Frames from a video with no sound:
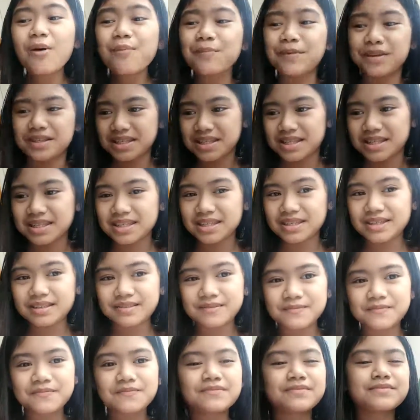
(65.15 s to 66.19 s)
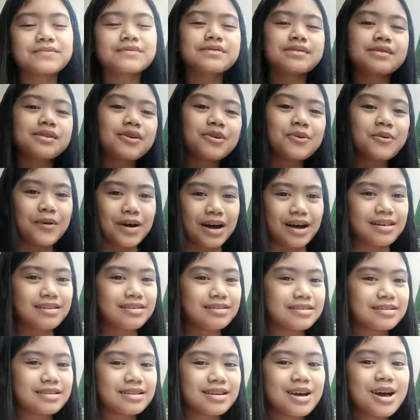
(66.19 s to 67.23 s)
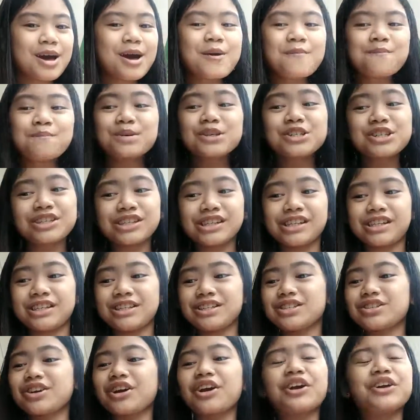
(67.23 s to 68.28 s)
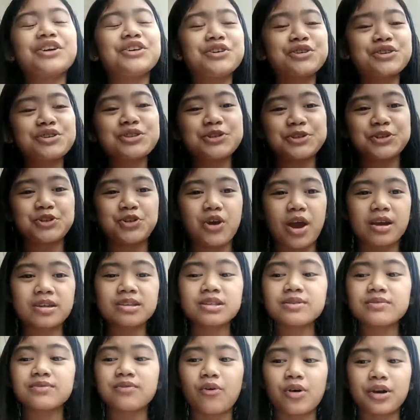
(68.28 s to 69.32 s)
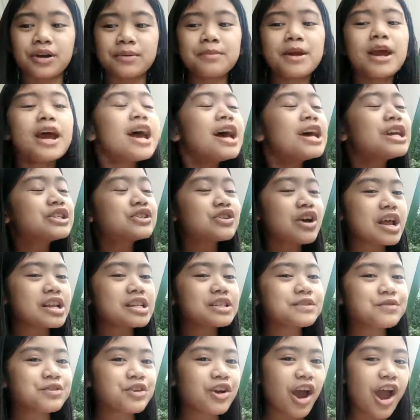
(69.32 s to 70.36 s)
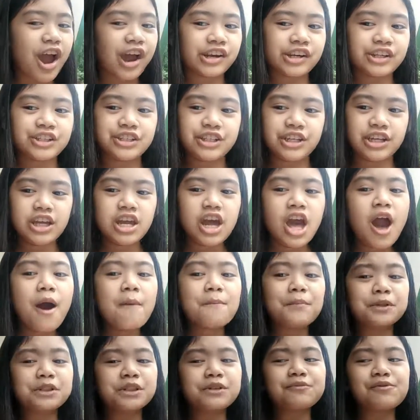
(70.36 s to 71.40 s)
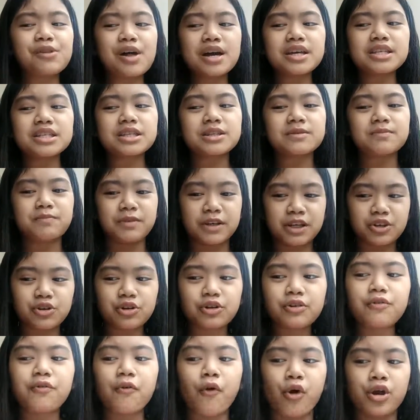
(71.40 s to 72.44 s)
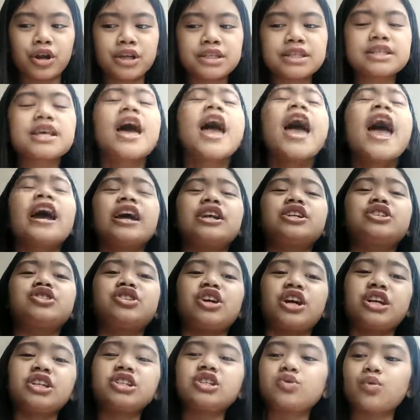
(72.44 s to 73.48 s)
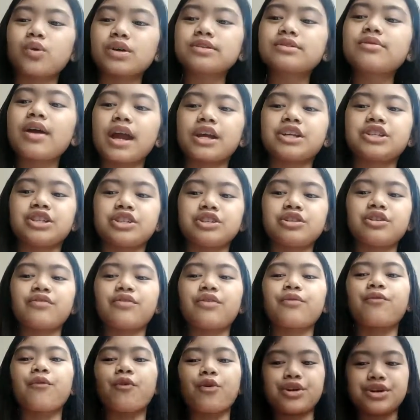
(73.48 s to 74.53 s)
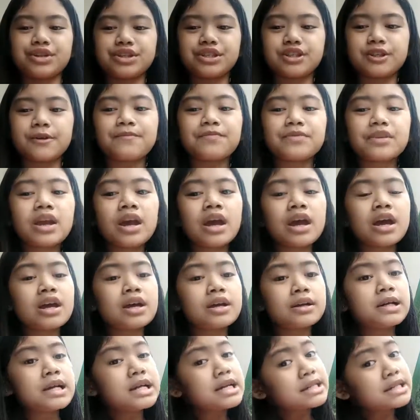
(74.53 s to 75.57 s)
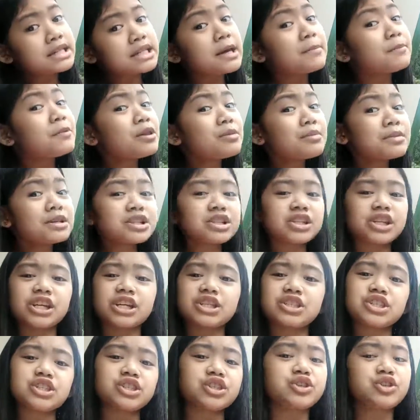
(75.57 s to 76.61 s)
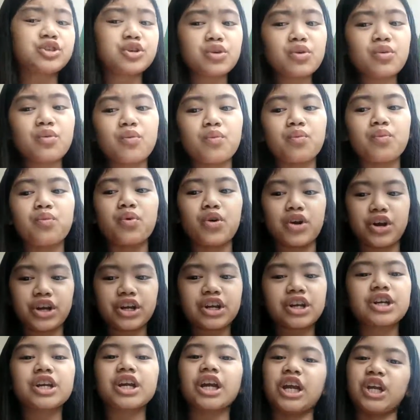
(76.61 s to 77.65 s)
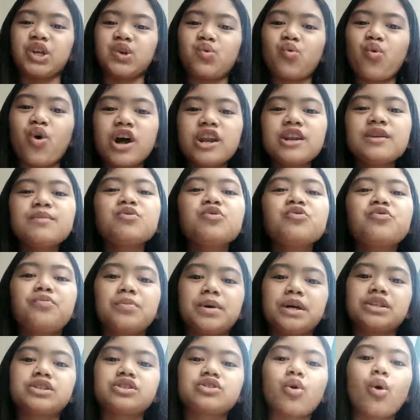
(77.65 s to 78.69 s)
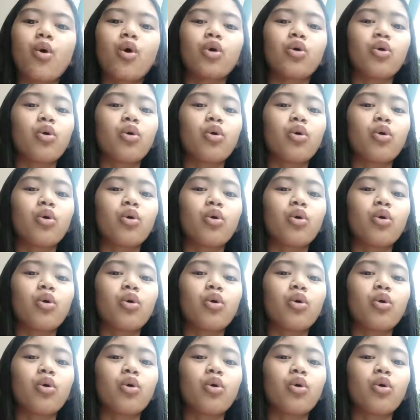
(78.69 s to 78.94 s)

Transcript: help us? Well, machines are used to transfer energy, multiply speed or force, and change one direction of the force. Simple machines do work in one movement